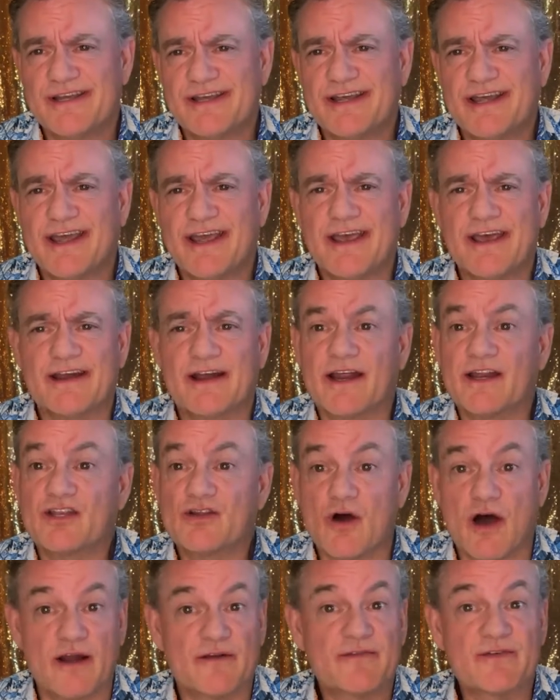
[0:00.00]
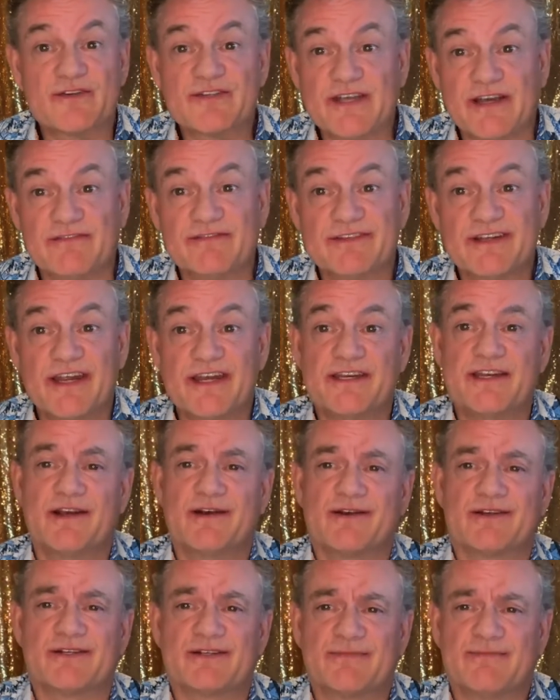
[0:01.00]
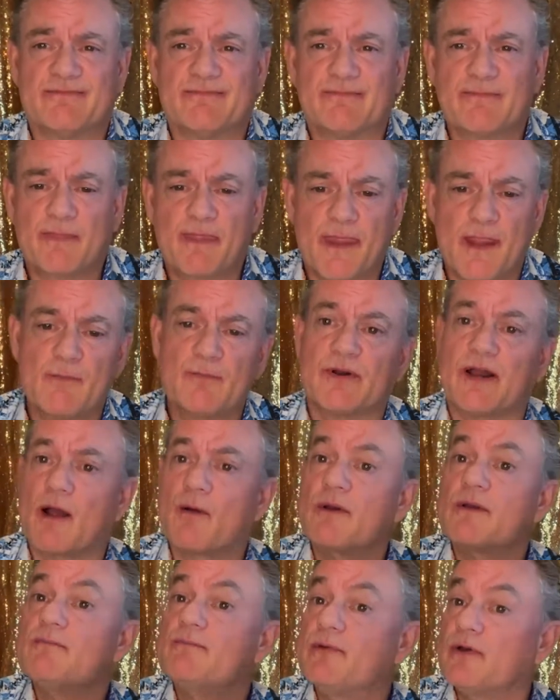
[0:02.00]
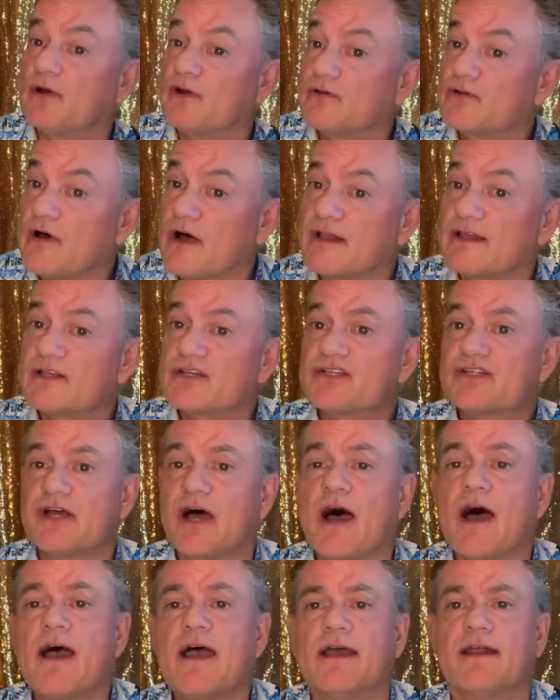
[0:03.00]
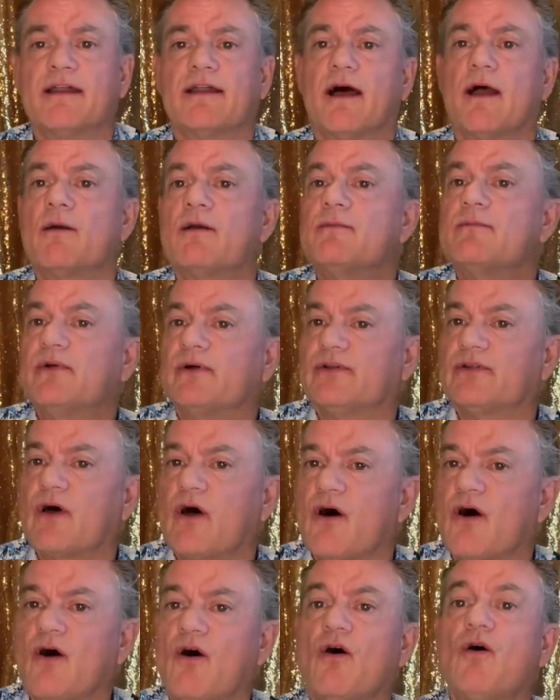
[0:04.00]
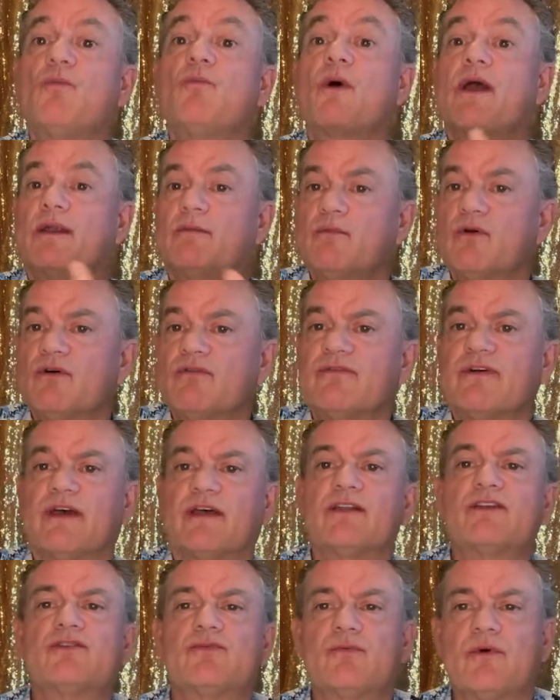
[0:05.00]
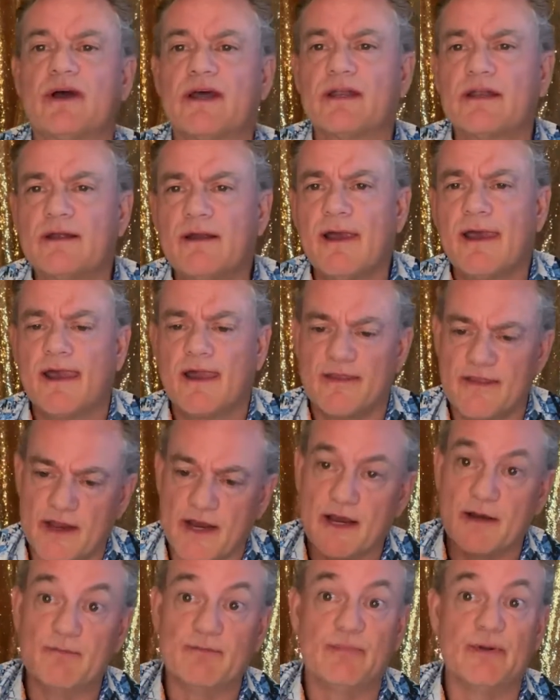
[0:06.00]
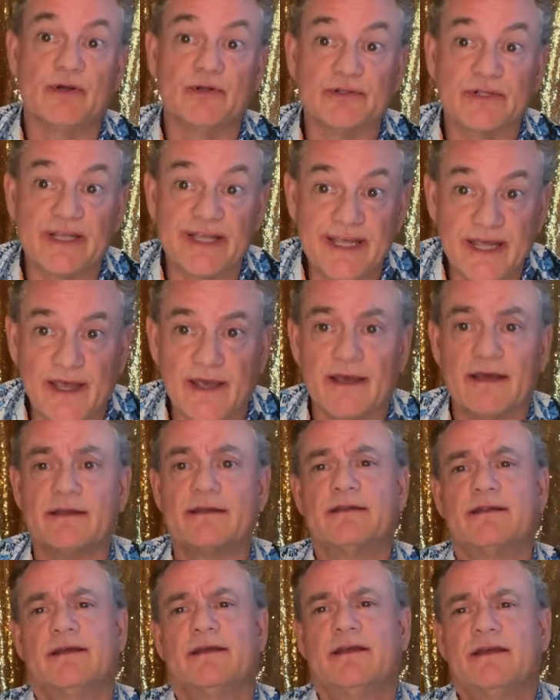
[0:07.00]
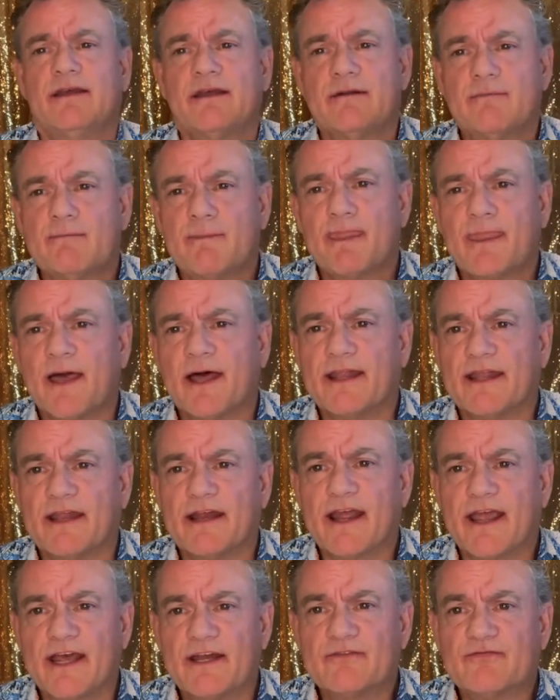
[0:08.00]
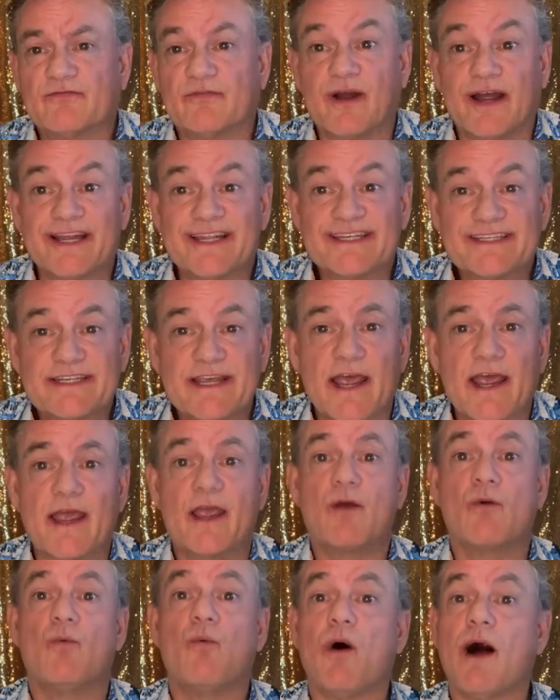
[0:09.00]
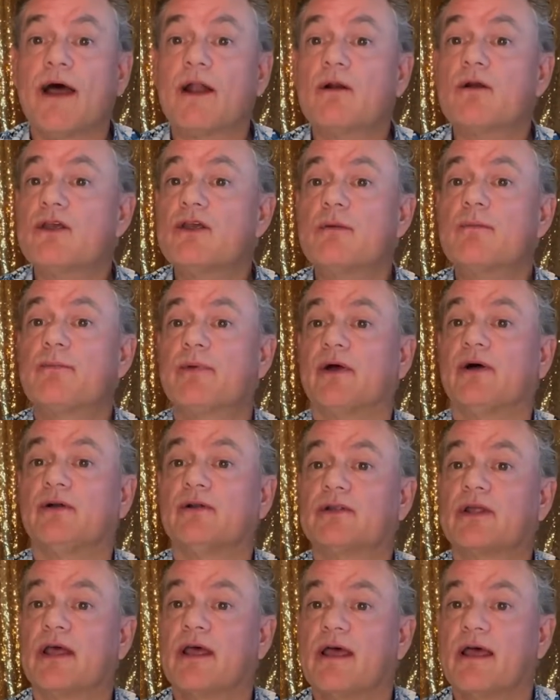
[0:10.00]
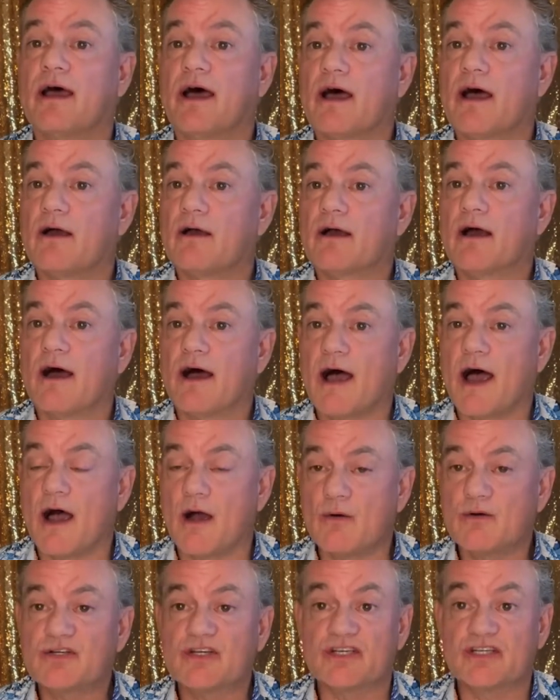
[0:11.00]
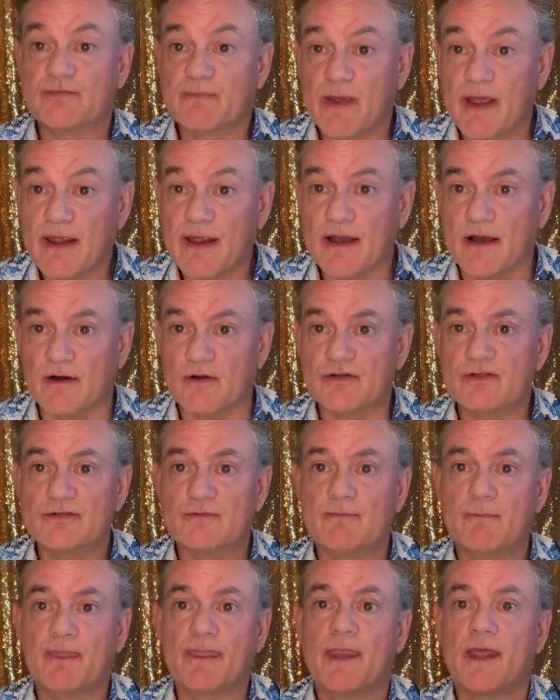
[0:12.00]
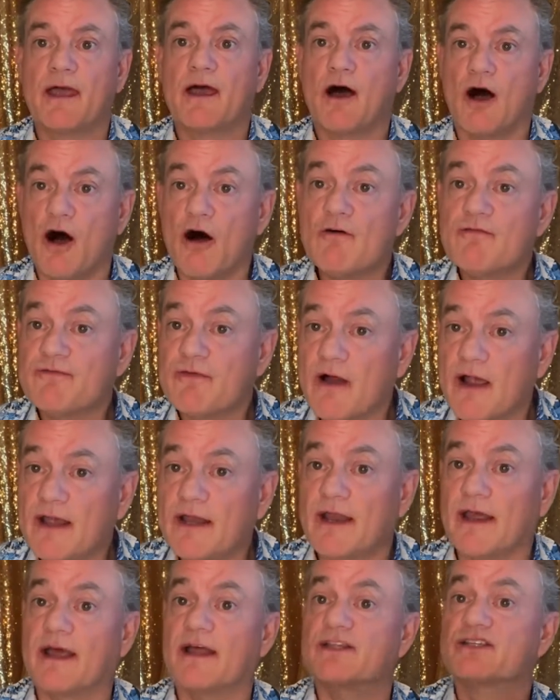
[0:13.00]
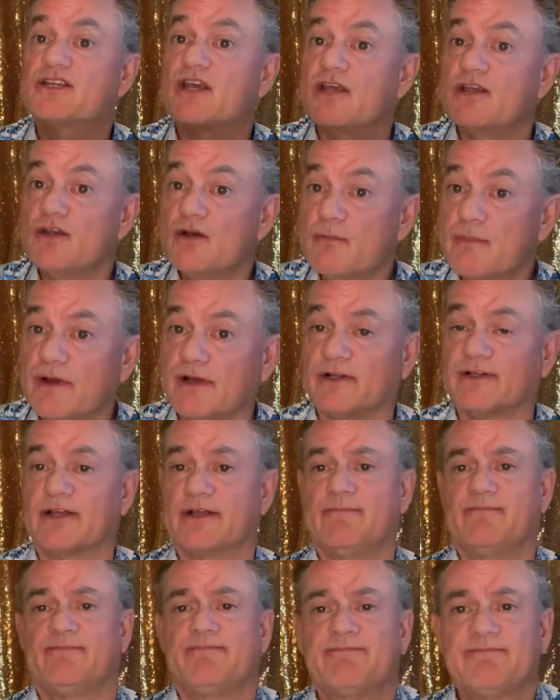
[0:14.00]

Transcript: and I taught for 17 years. But I would build on the side. I would build a home, we'd move into it, then I'd build again. And then I had friends say, "Why don't you build a house, a spec house? I'll finance it, you build it,